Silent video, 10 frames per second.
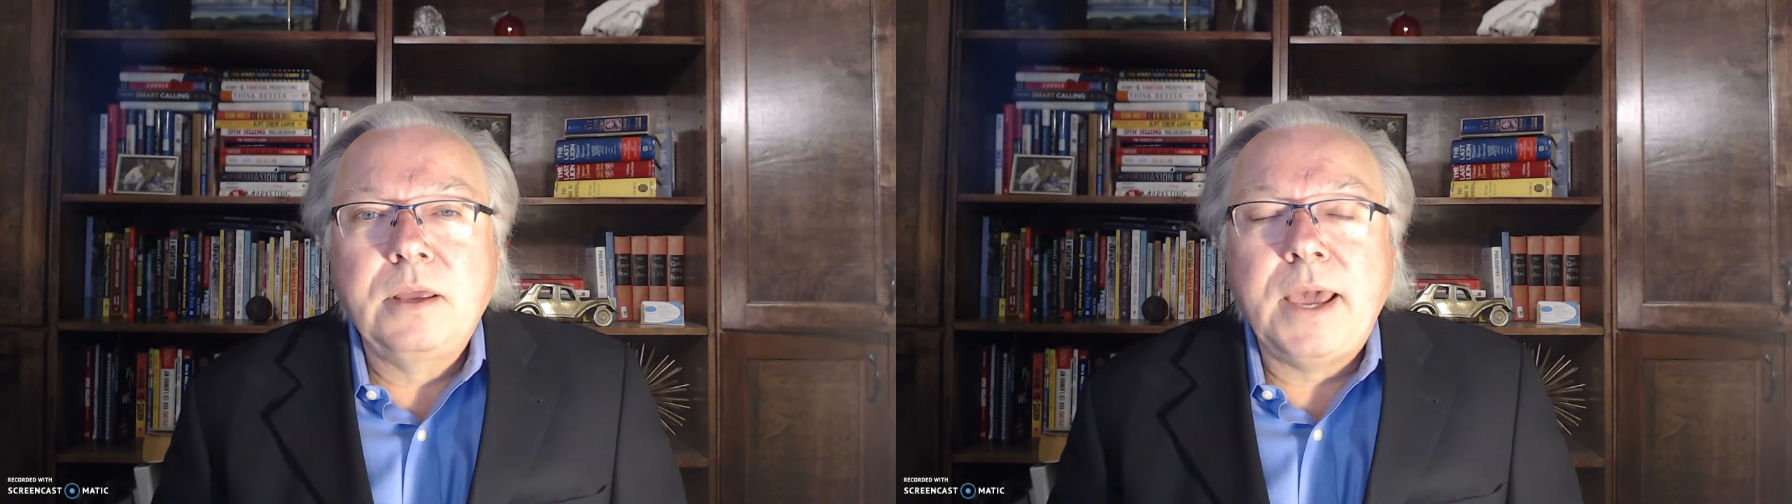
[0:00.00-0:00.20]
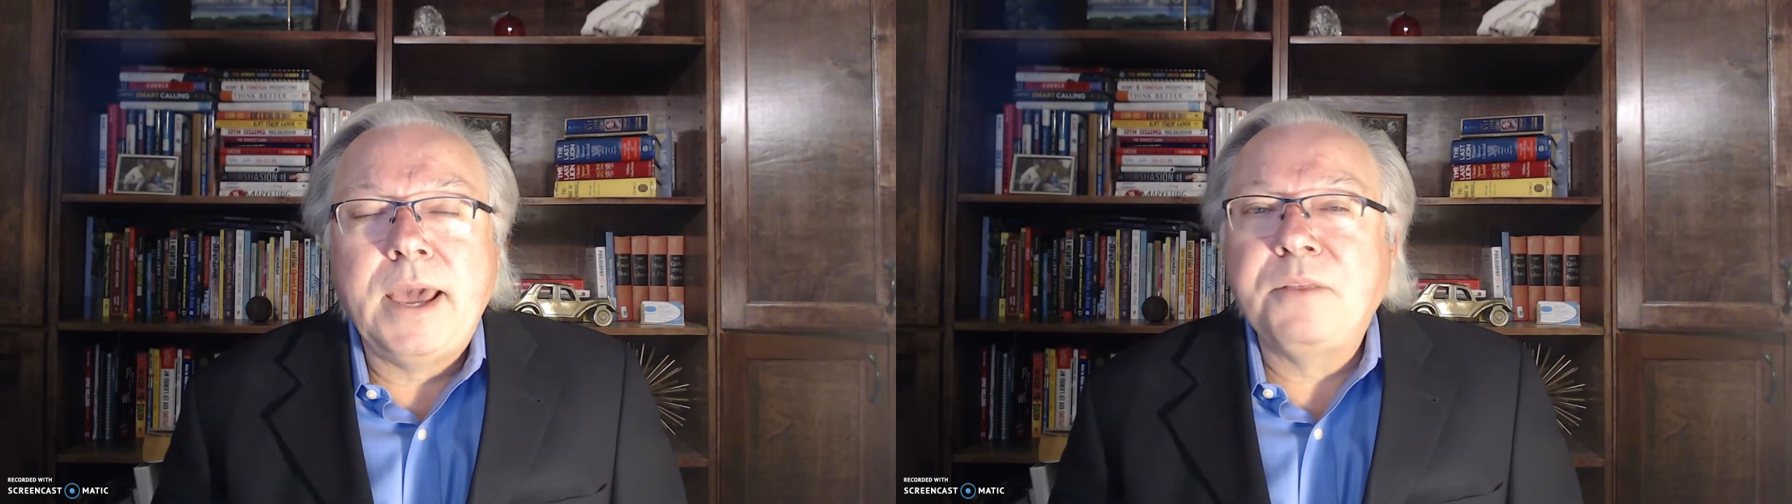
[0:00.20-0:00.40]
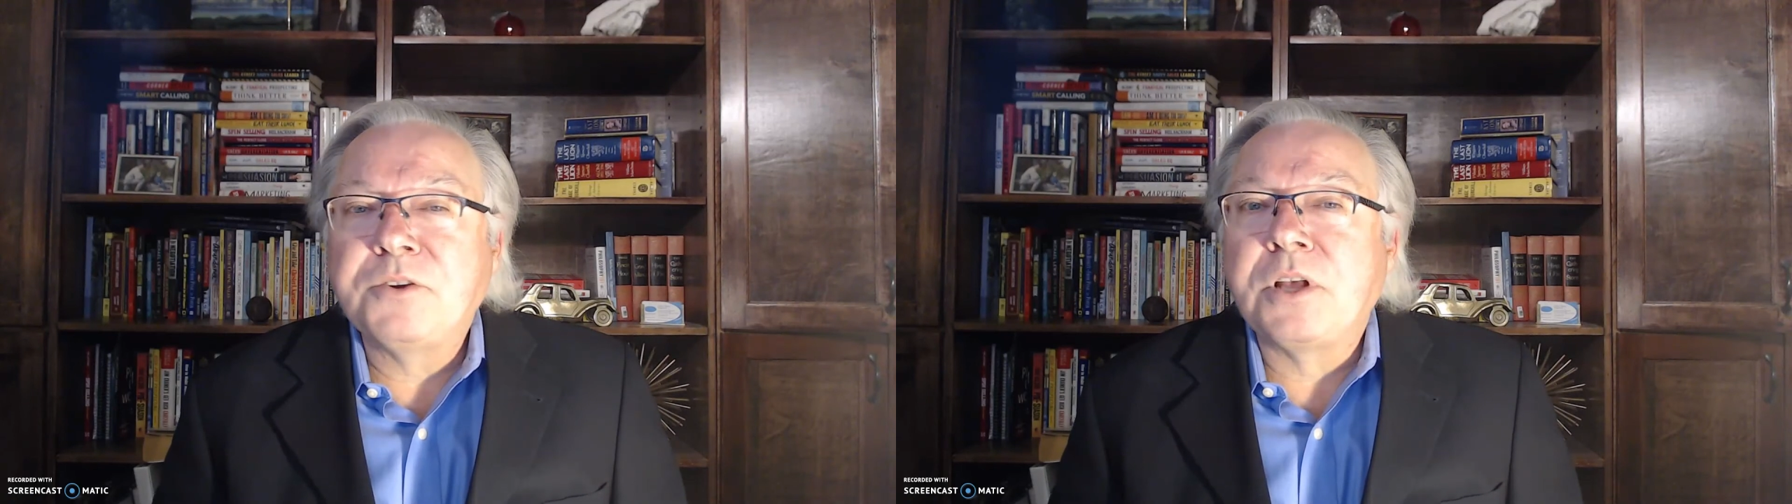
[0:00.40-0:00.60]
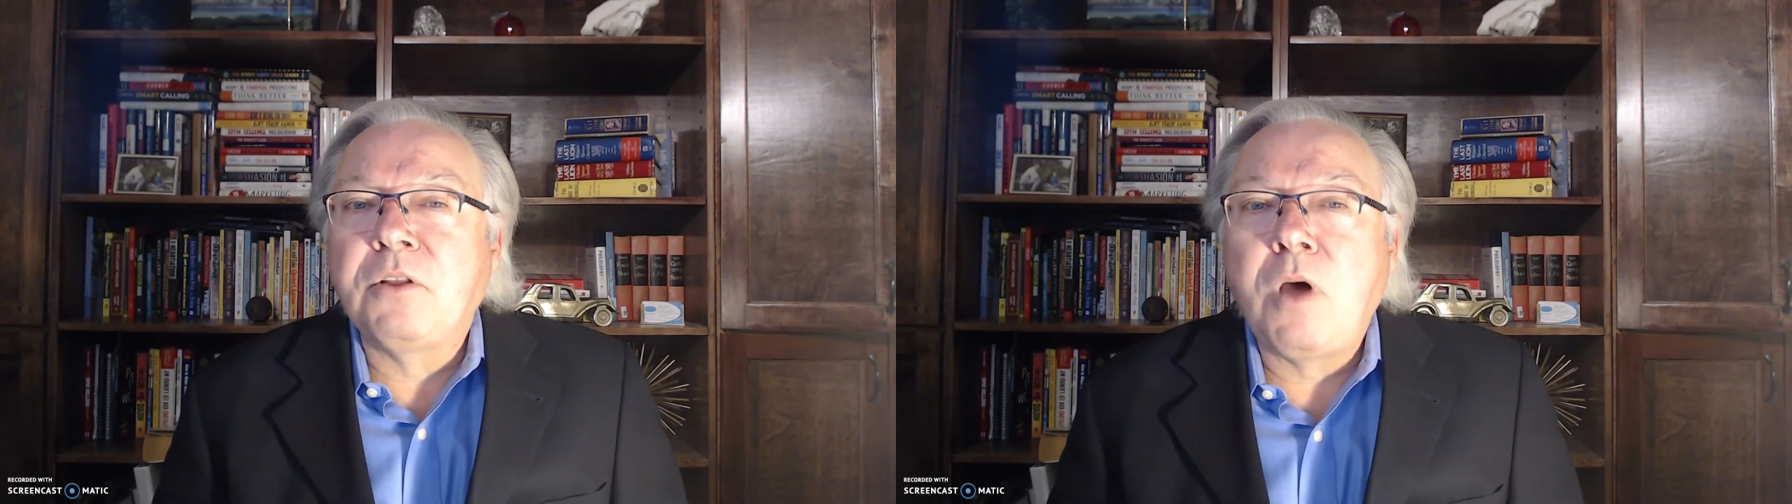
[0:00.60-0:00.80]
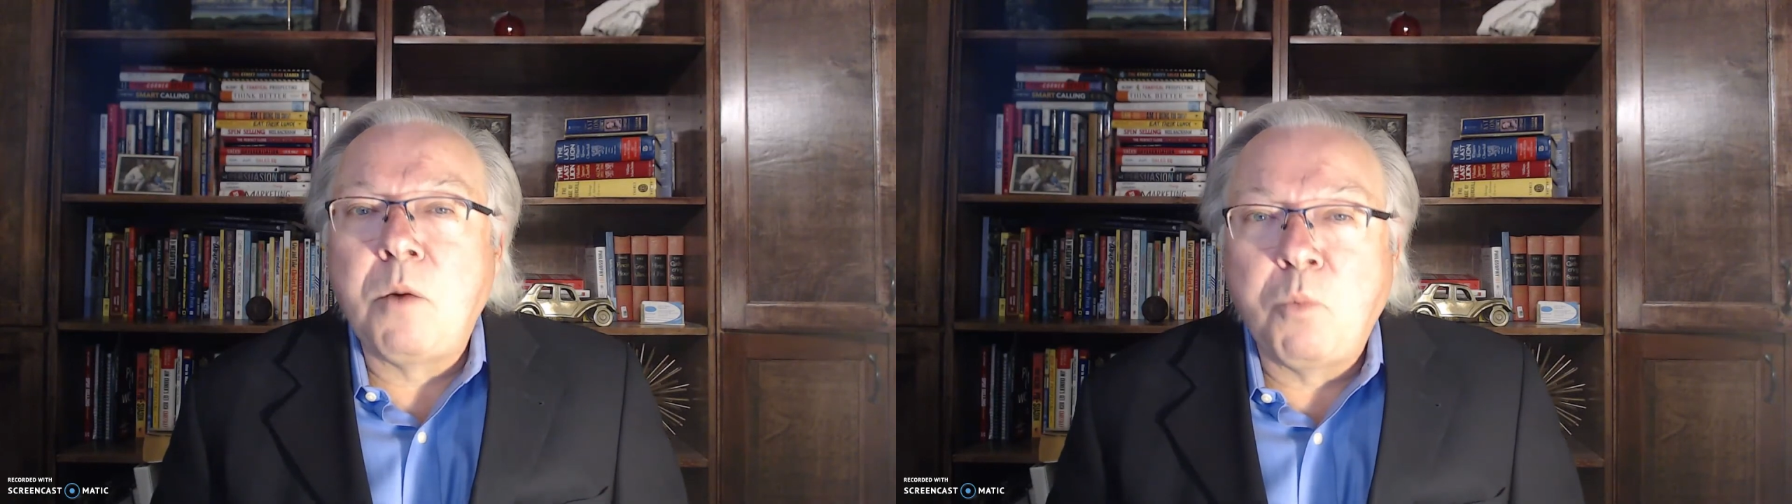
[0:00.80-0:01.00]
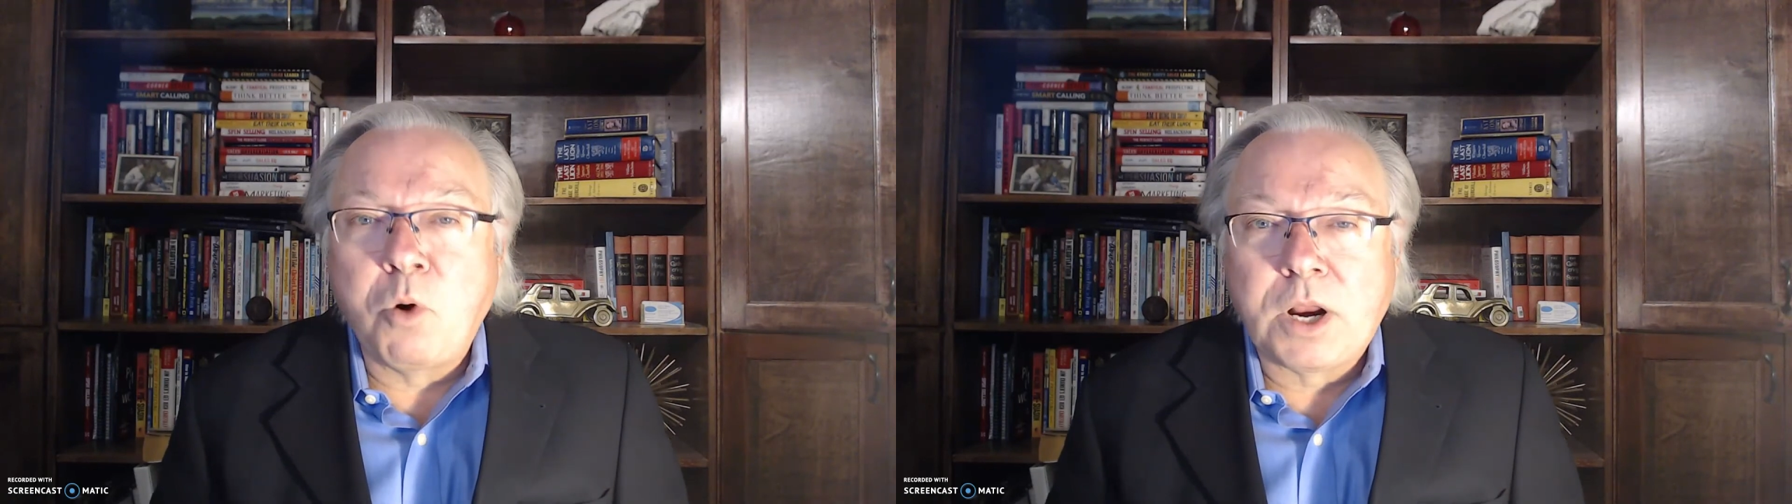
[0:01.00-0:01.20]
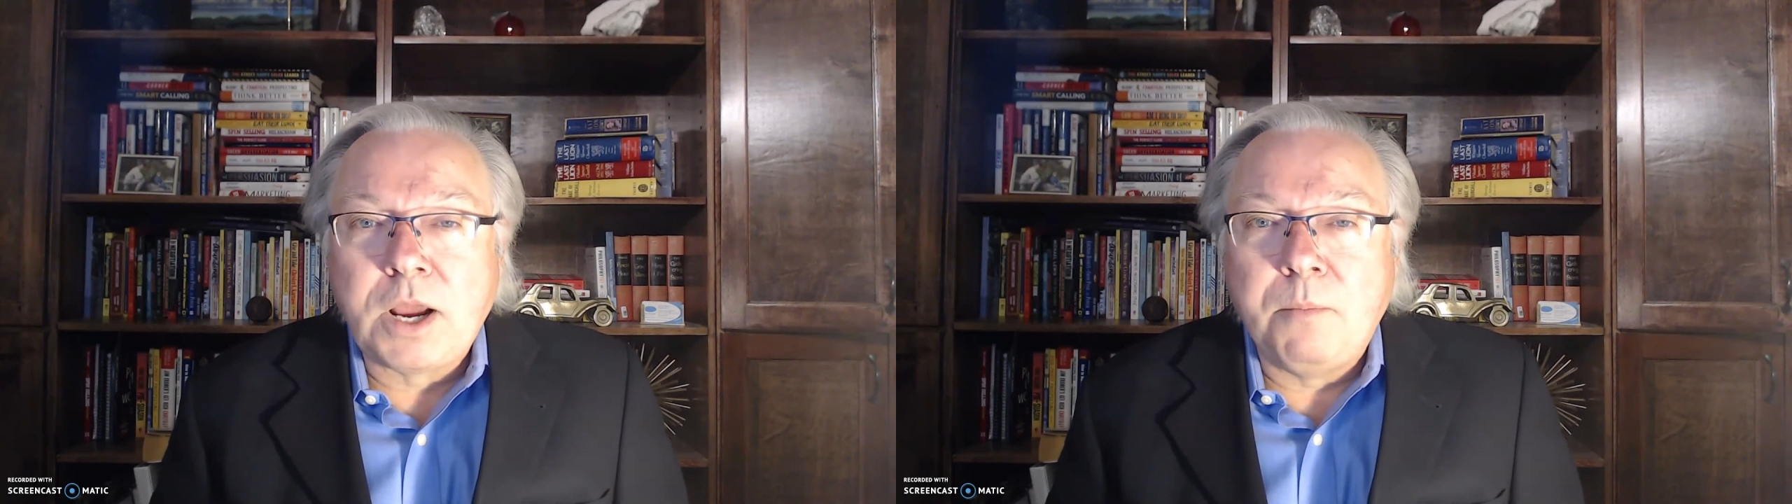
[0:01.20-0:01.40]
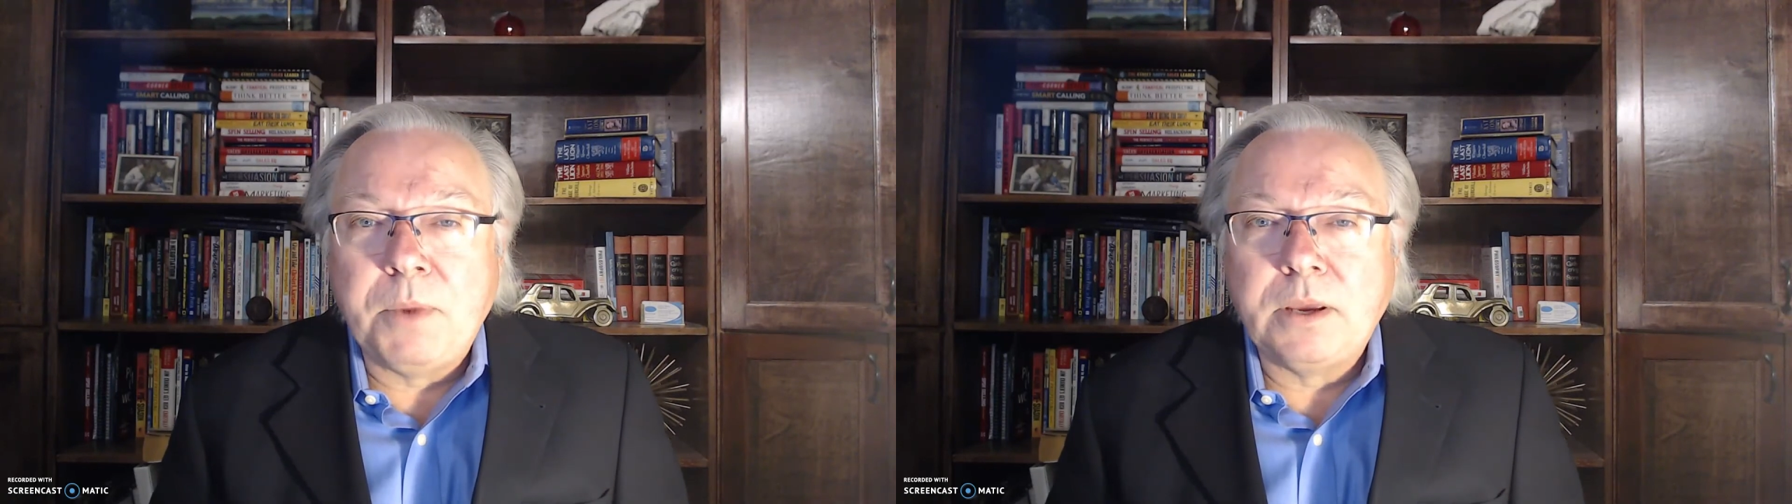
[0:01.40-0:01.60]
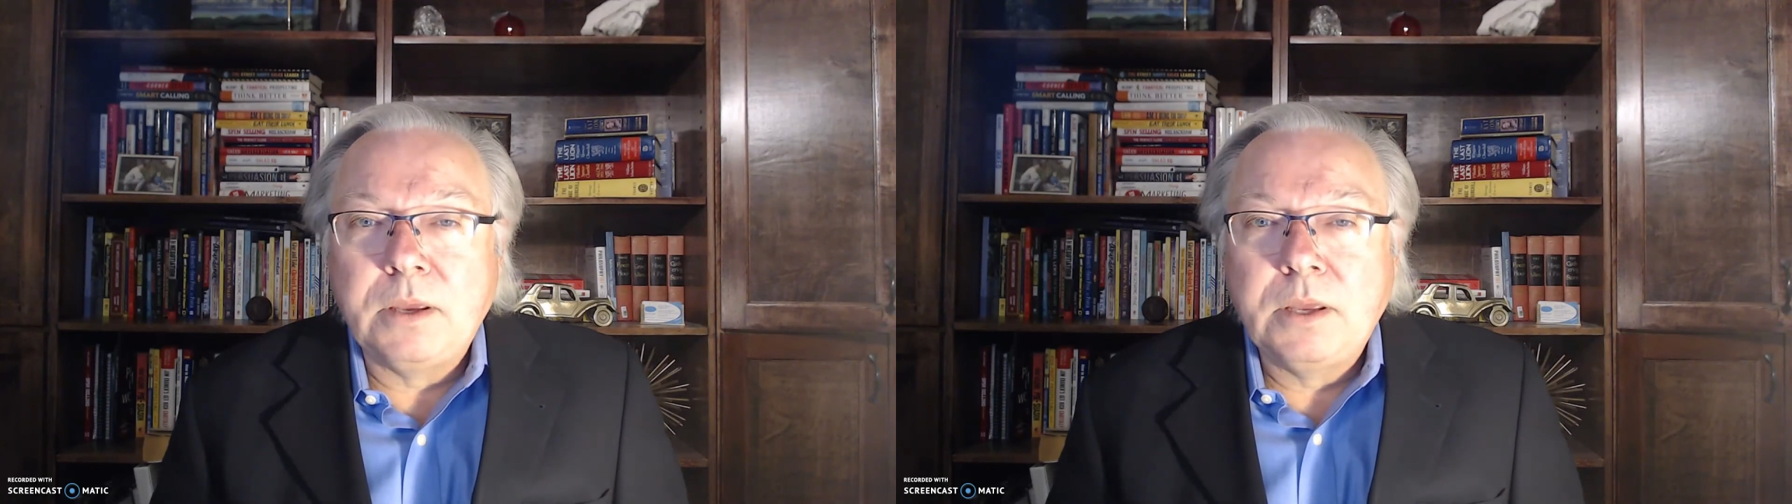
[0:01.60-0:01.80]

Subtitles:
And there's a lot more coming.